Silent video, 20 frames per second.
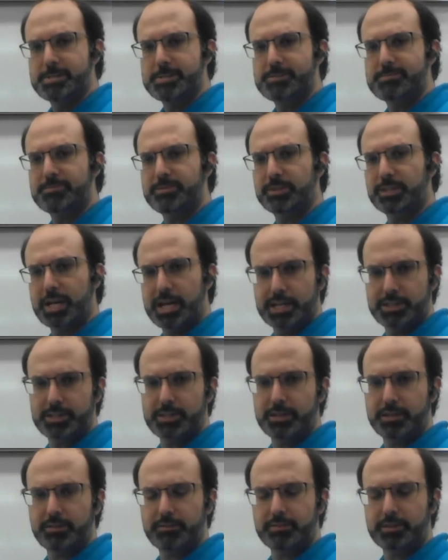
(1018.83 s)

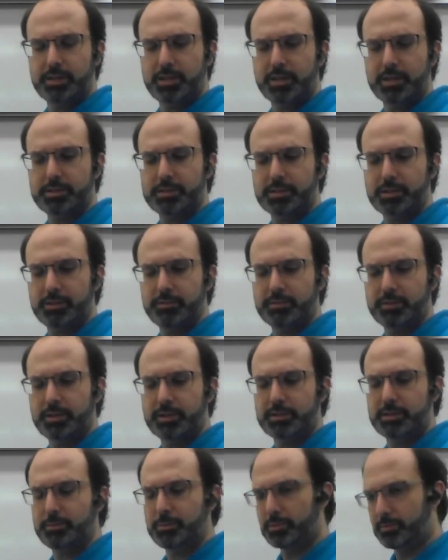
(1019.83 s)
Velocity. Well,
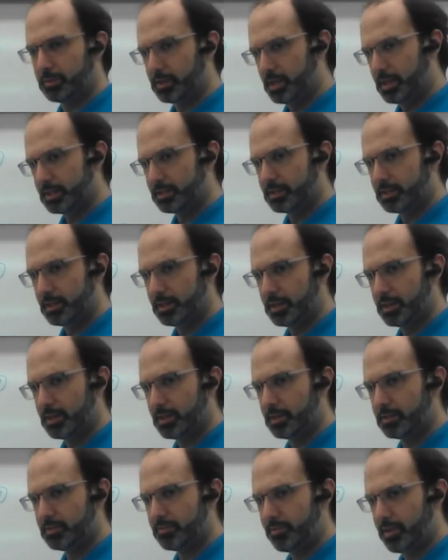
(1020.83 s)
velocity
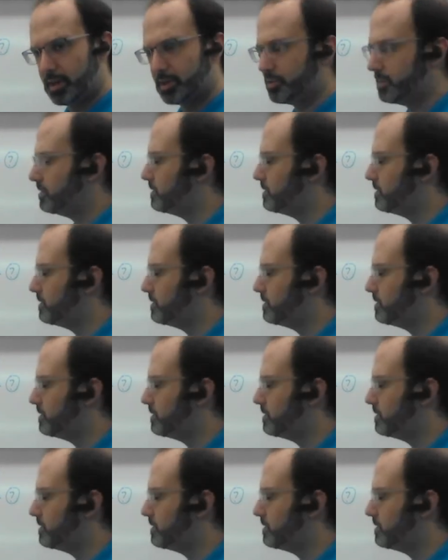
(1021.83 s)
is a vector,